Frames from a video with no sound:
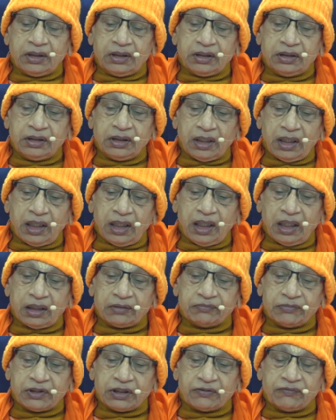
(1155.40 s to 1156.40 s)
Na
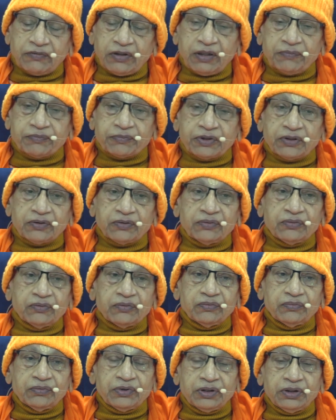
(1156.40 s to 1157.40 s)

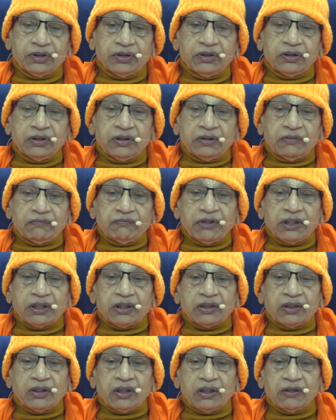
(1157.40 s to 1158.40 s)
atmatvaptau, but
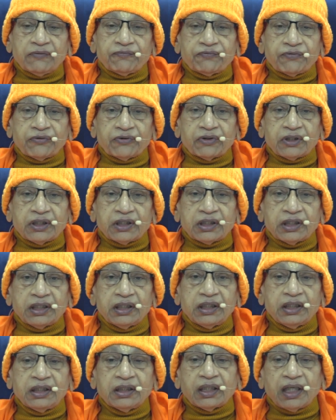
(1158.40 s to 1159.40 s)
not for
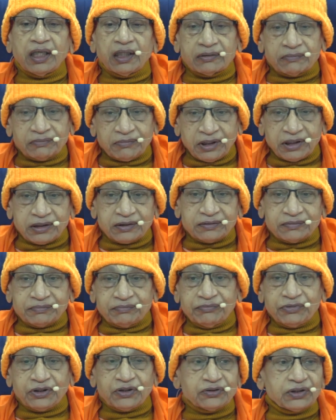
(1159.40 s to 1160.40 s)
attaining Atma,
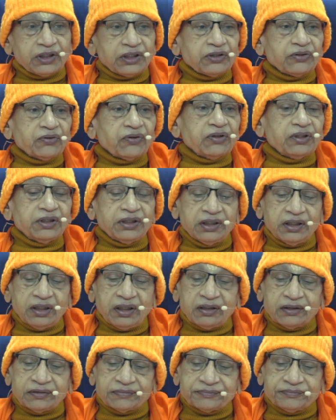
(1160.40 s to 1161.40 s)
because that you already
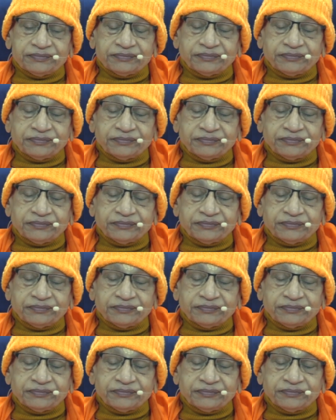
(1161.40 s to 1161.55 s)
are.